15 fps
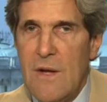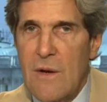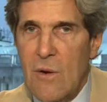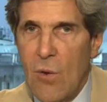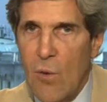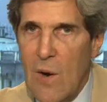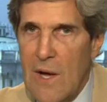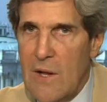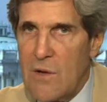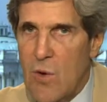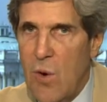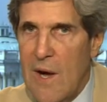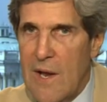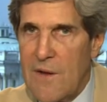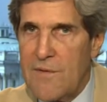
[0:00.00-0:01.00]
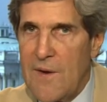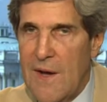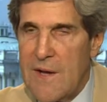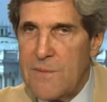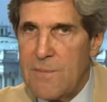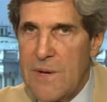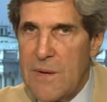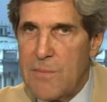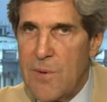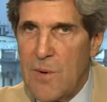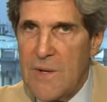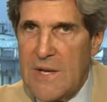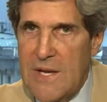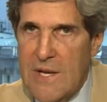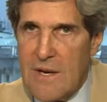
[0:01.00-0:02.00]
well-qualified people
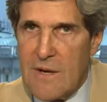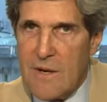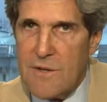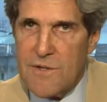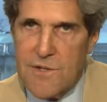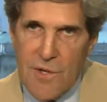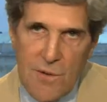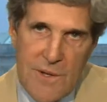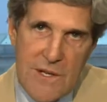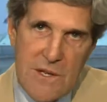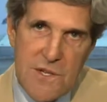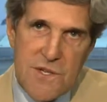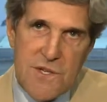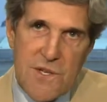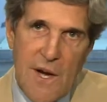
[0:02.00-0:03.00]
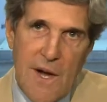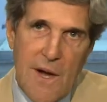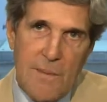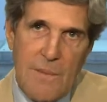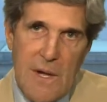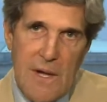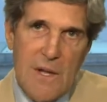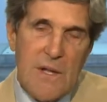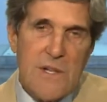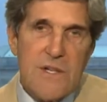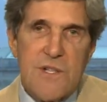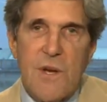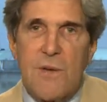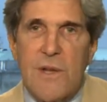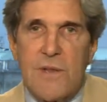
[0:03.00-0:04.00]
here doing this job
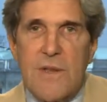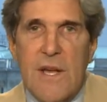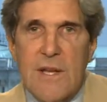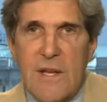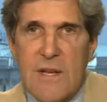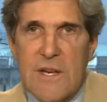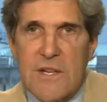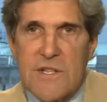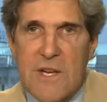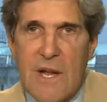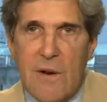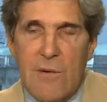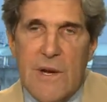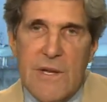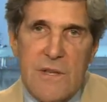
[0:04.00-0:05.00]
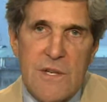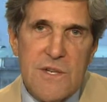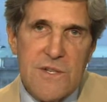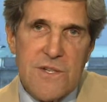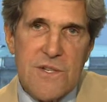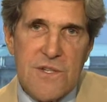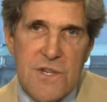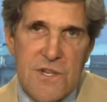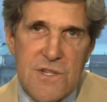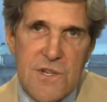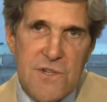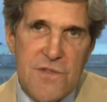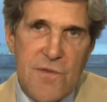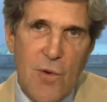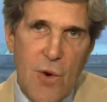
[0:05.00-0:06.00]
so that they can accelerate these
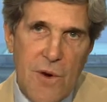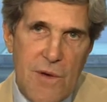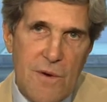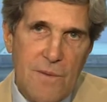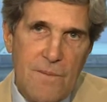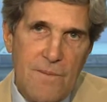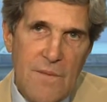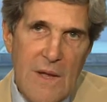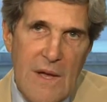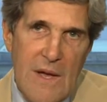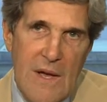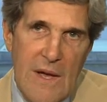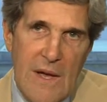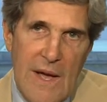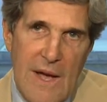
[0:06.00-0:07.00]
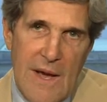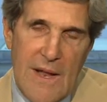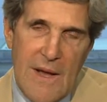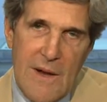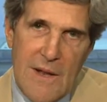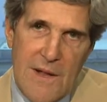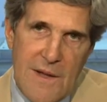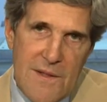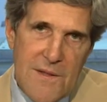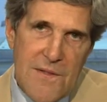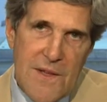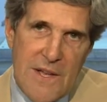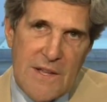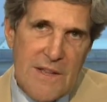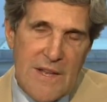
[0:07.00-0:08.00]
decisions for you. And another
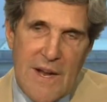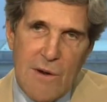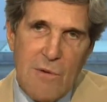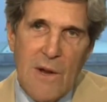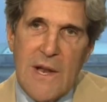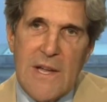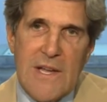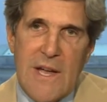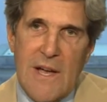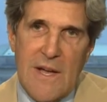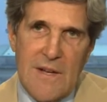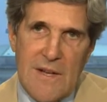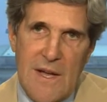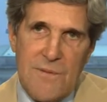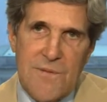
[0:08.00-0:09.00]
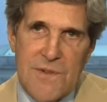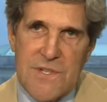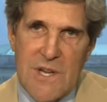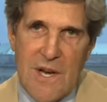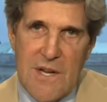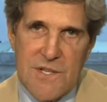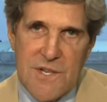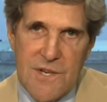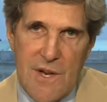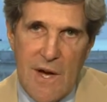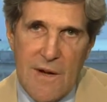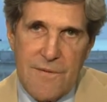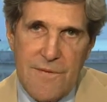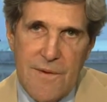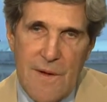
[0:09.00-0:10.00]
thing that I really can't emphasize
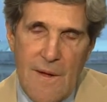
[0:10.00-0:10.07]
enough,